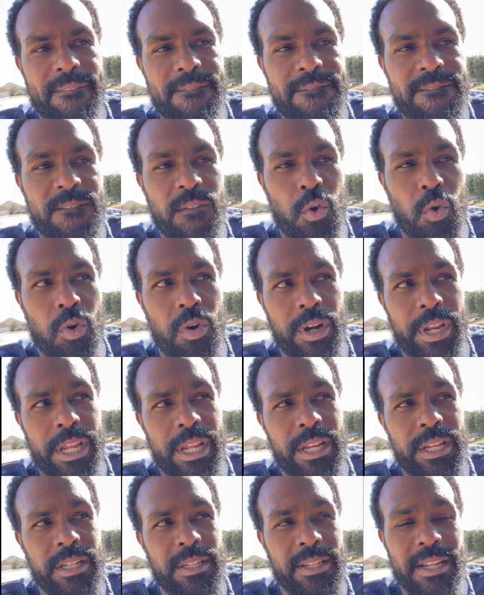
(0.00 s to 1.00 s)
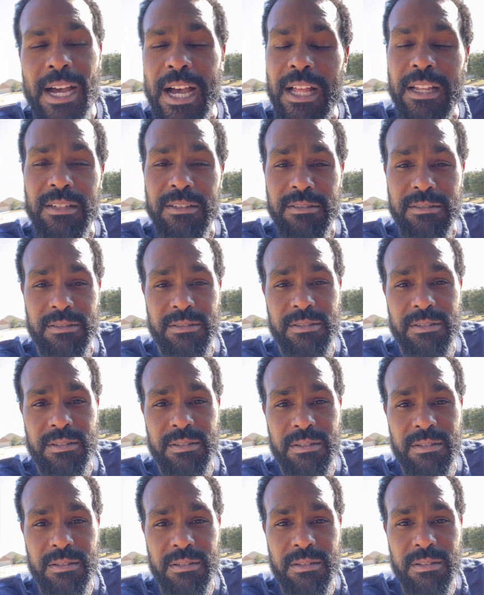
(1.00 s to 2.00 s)

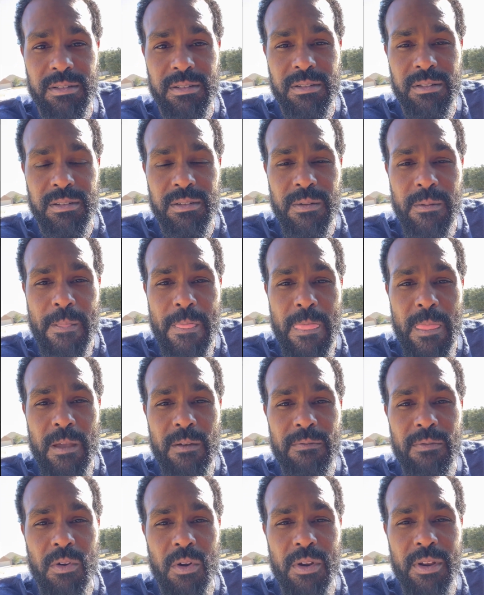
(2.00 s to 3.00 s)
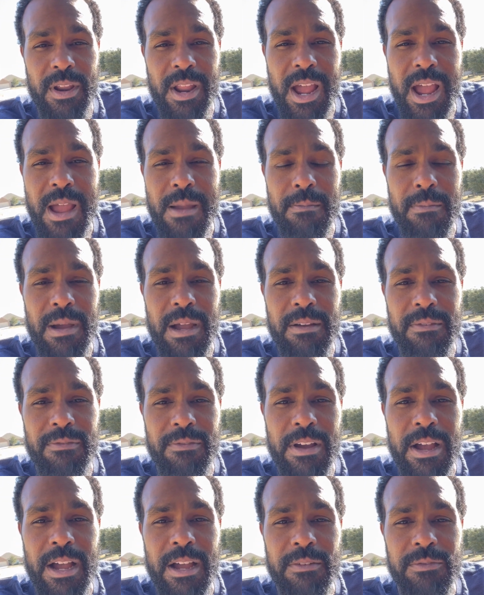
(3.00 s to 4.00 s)
$40 for a
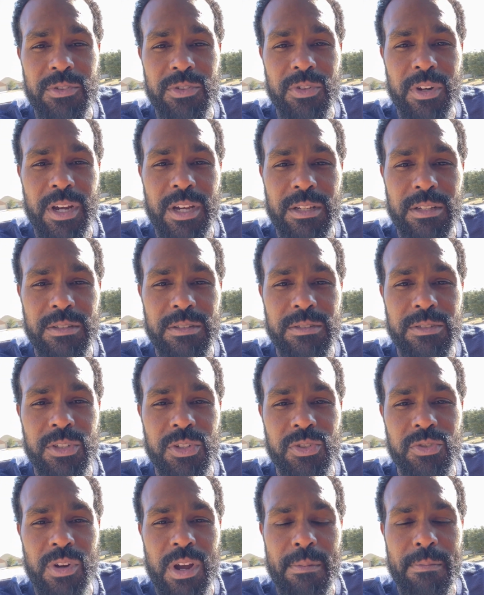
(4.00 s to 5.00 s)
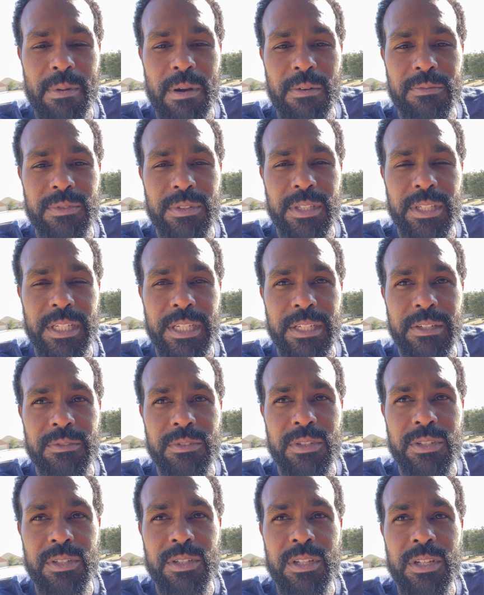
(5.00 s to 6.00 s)
9x5 trailer to drop off the
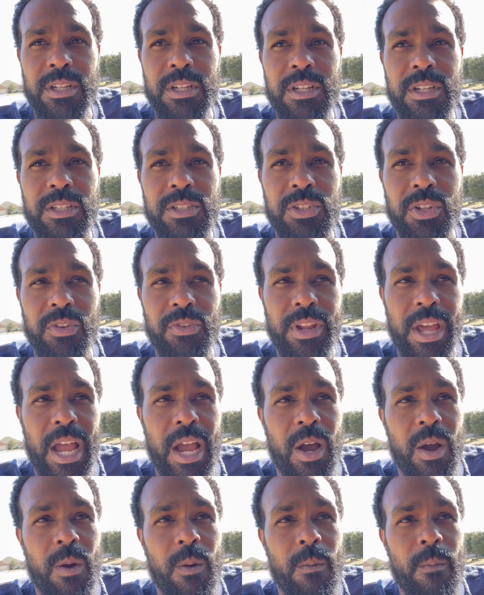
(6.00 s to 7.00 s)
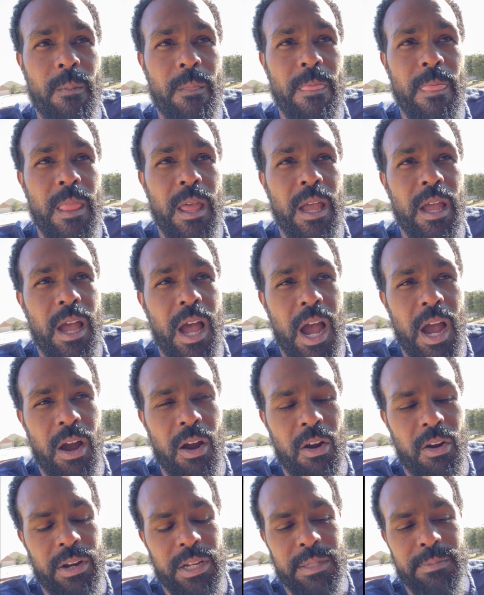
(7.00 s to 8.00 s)
leaves. So now I
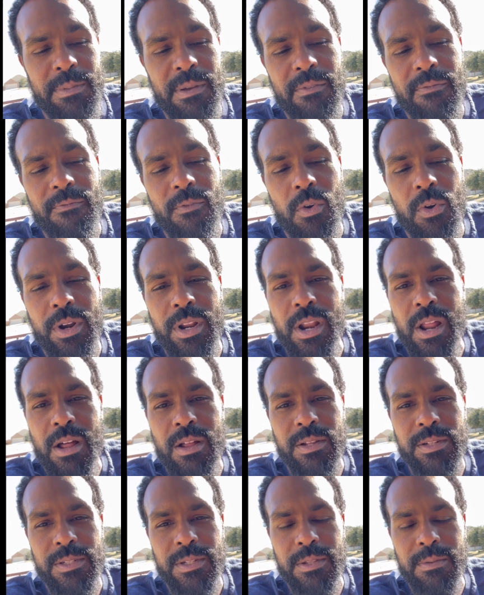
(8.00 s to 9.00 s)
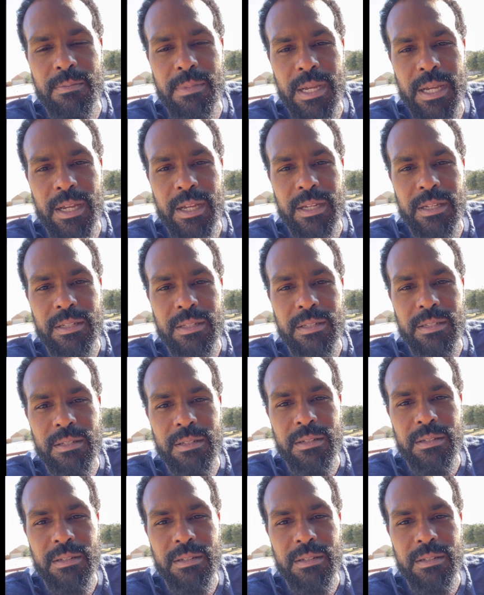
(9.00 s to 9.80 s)
already spent $40 on bags.